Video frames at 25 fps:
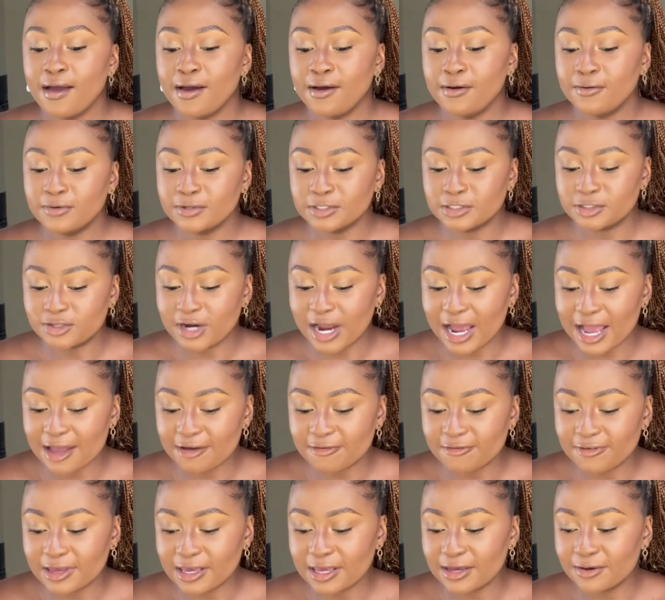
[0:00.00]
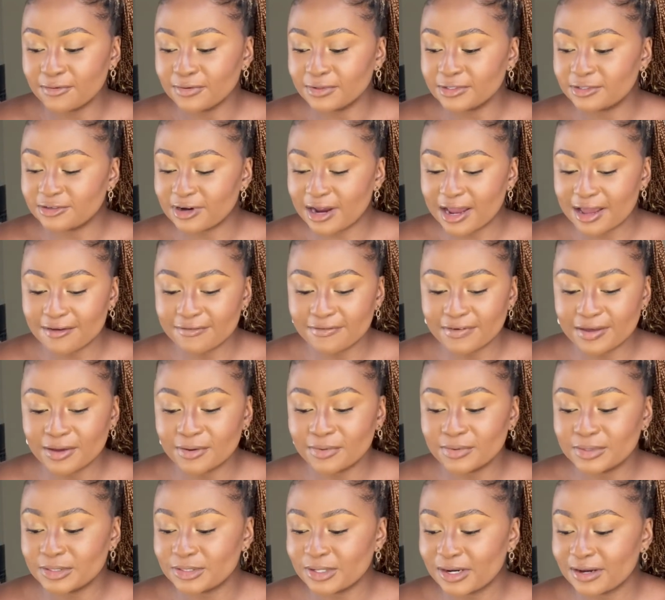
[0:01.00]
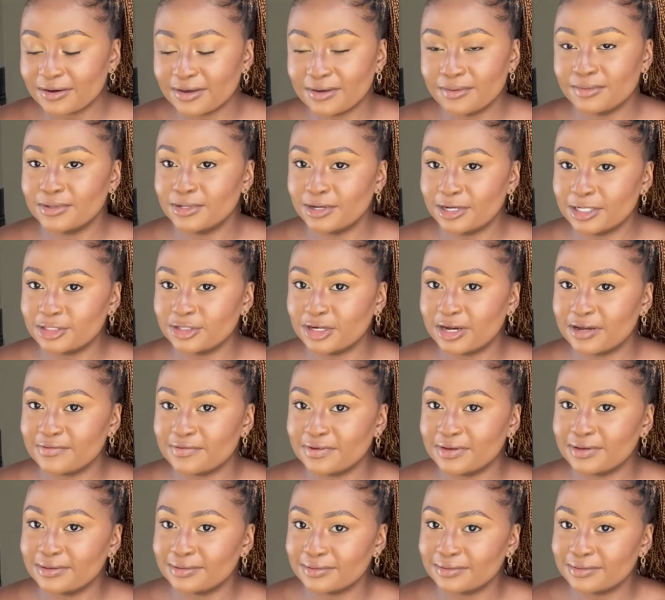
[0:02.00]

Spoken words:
We're driving. Okay, we're not driving.